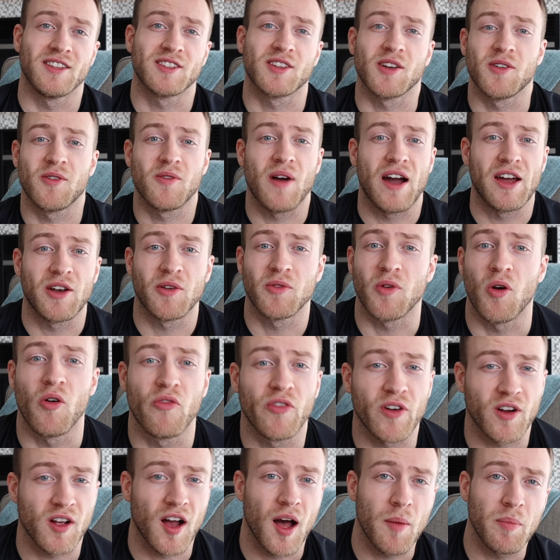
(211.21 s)
So I don't
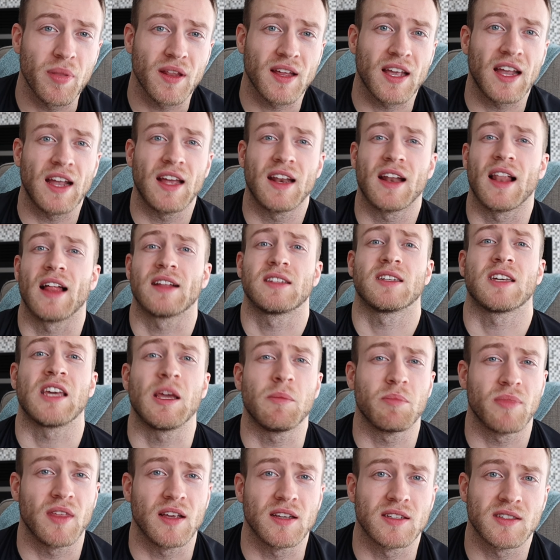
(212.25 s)
overcomplicate. I like to
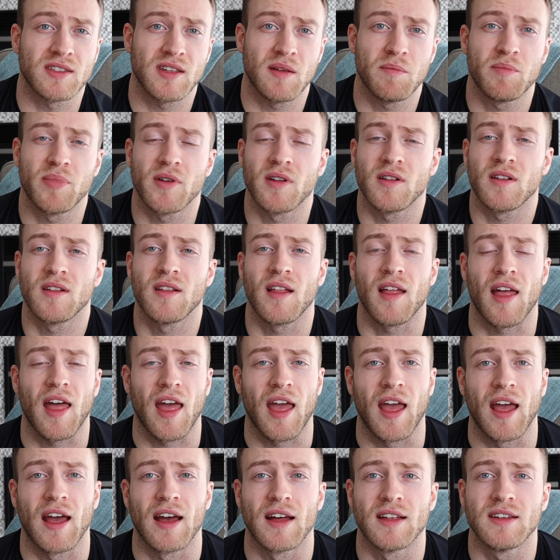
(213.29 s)
keep things simple,
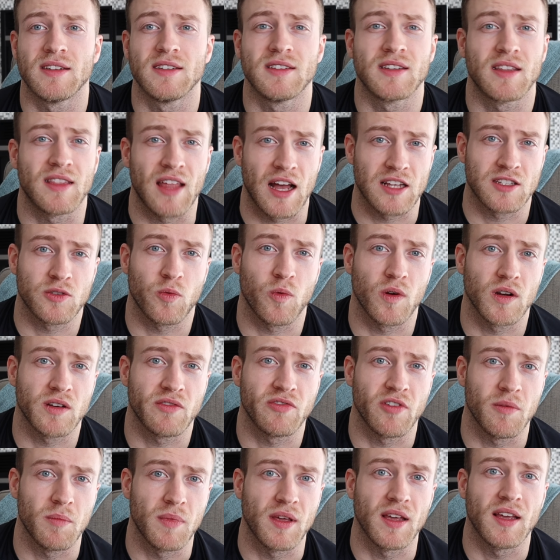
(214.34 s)
and that's worked
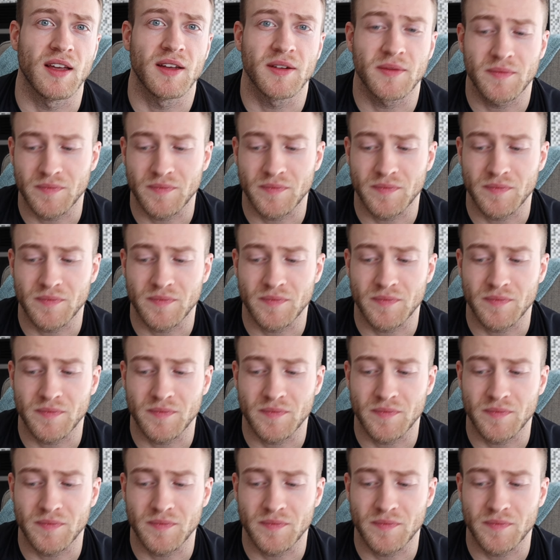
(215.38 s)
for me.